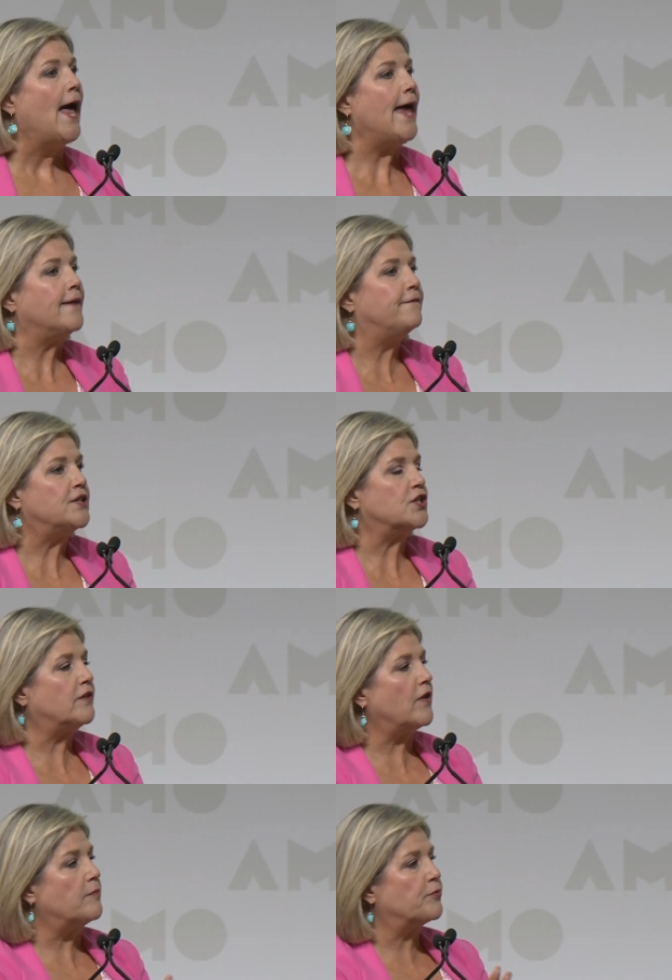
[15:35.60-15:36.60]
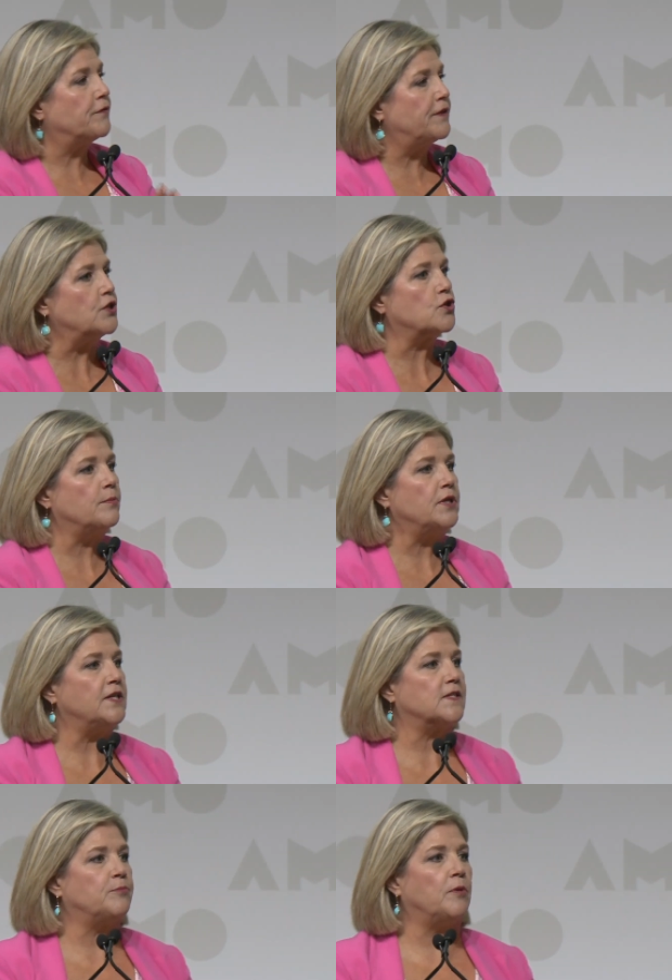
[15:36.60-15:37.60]
and a vision of a provincial
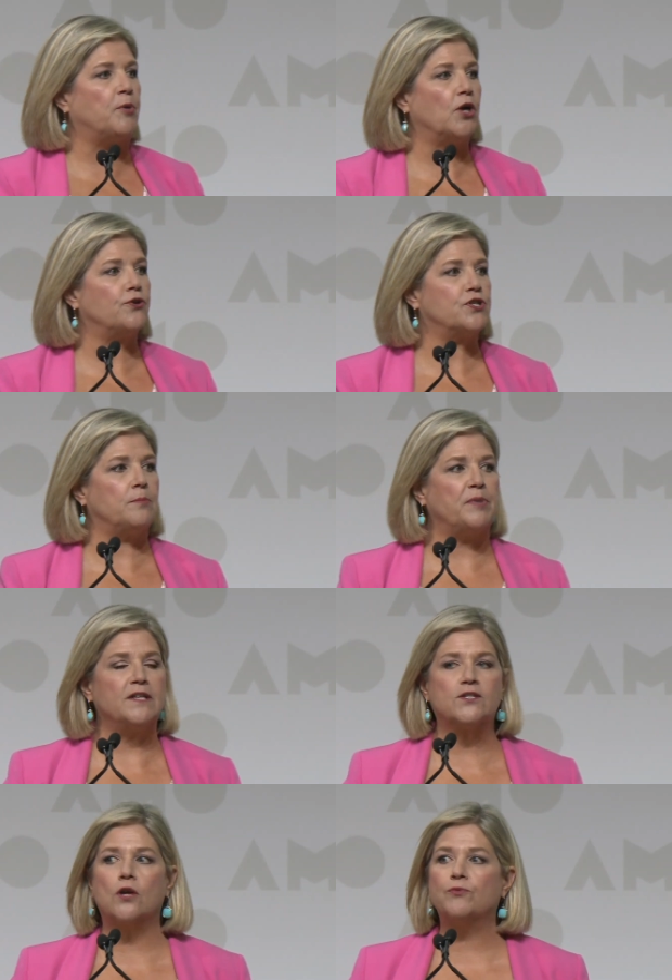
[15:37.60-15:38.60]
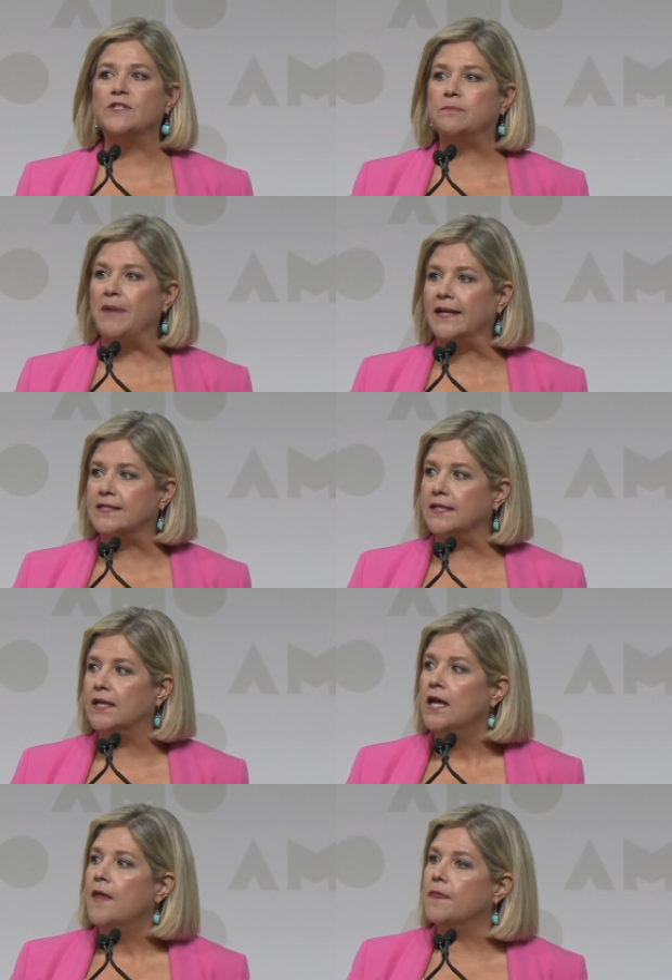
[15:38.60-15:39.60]
municipal partnership based on respecting
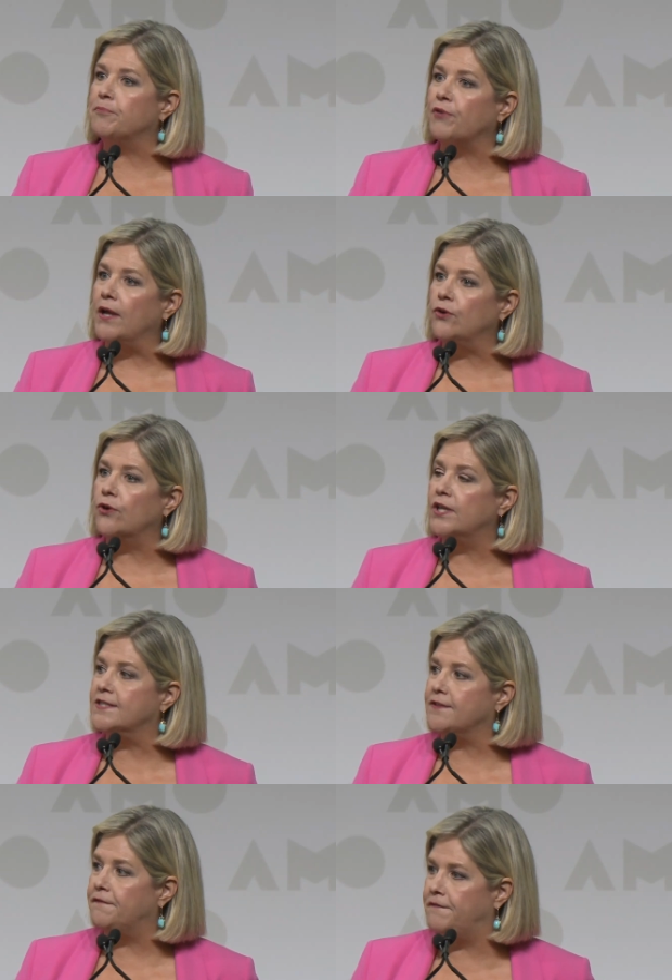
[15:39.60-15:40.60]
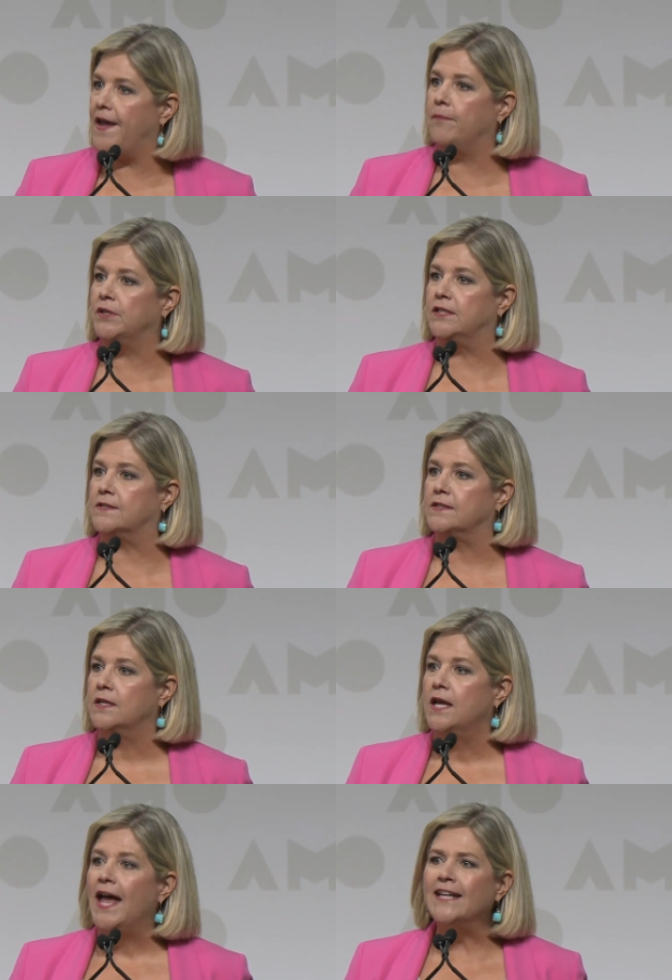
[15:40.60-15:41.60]
the priorities of families
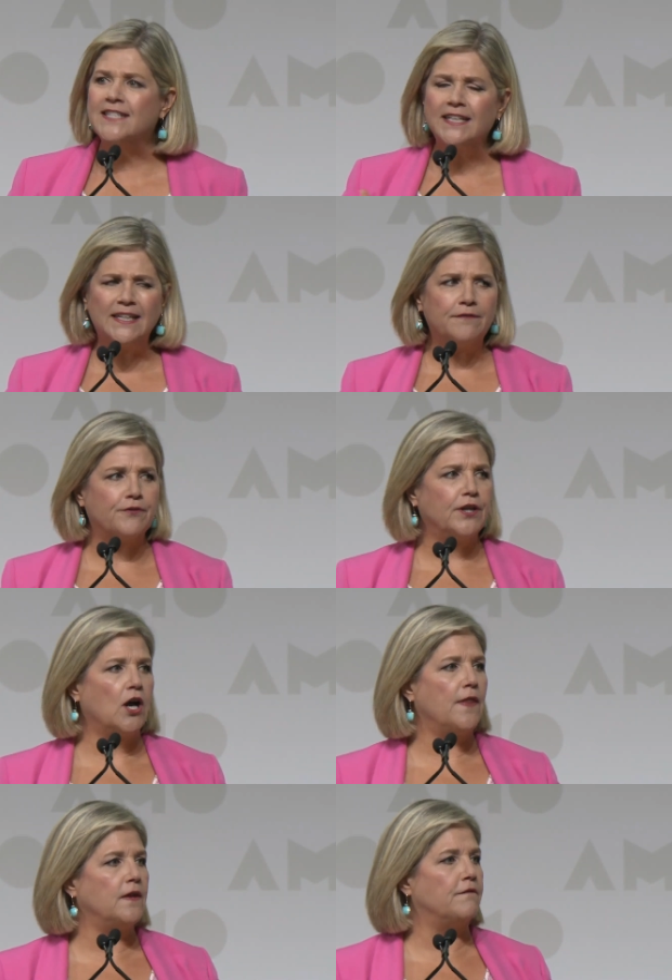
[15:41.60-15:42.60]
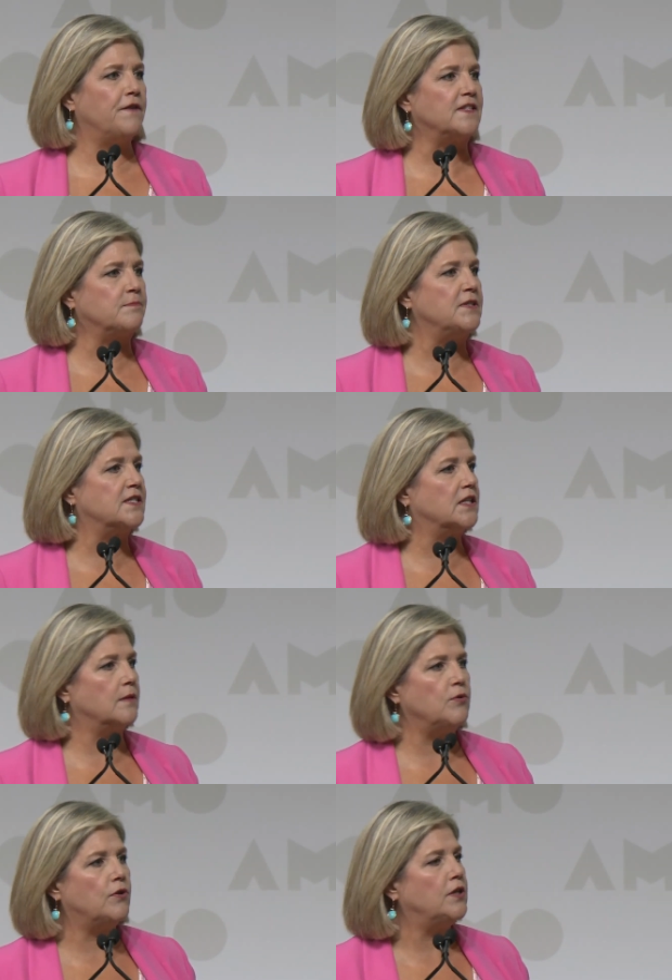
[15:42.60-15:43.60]
and delivering on the investments that
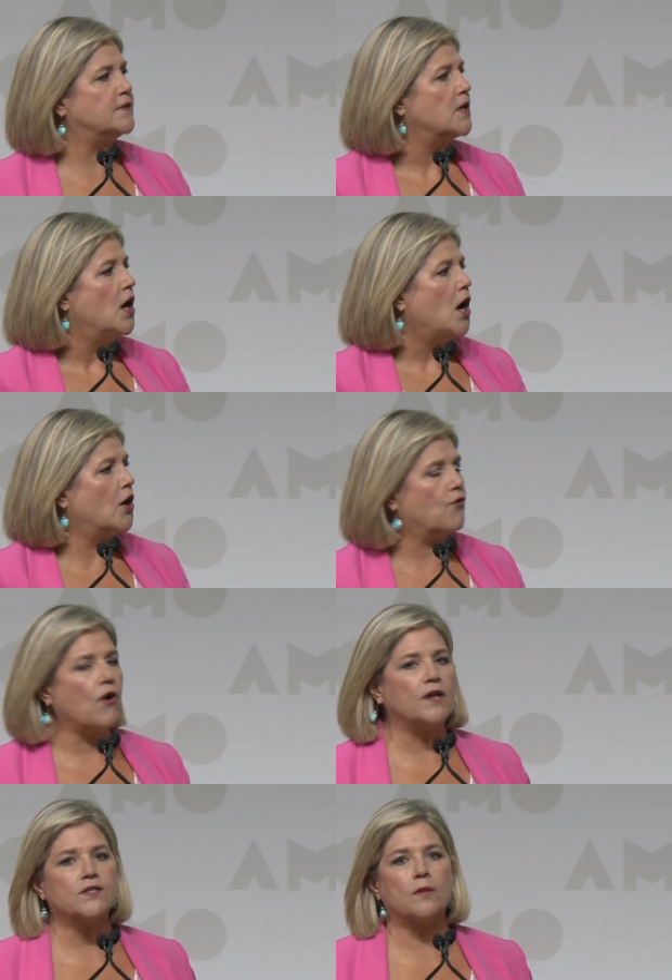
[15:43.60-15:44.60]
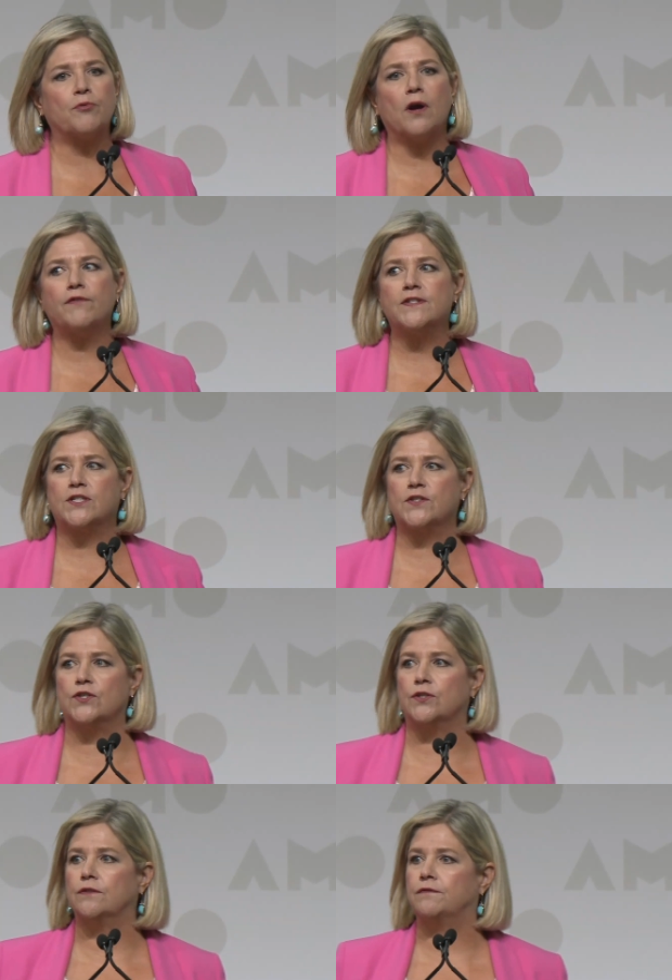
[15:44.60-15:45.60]
communities across our province
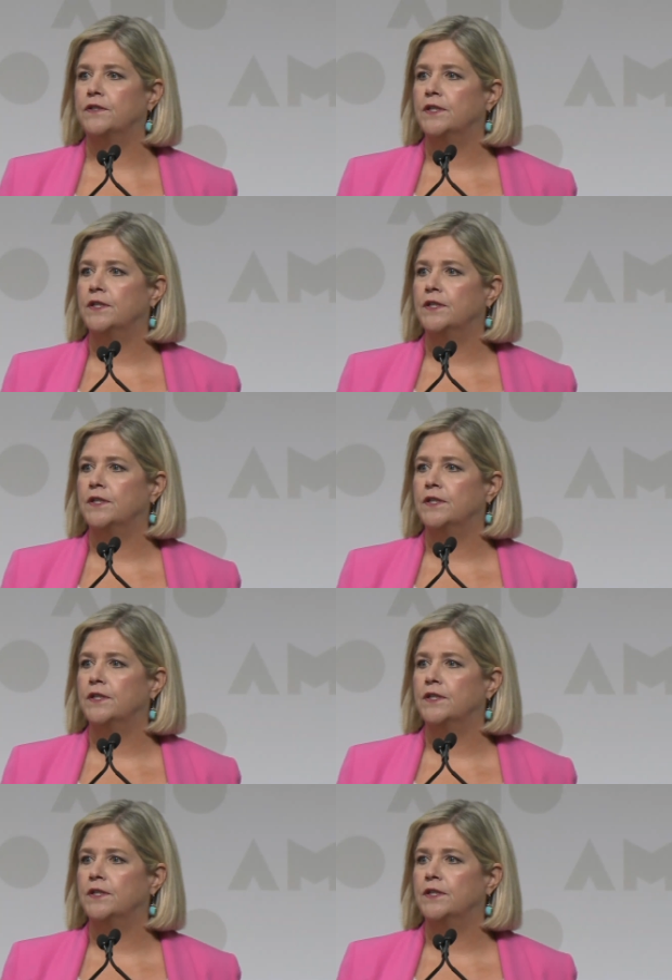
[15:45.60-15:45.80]
deserve.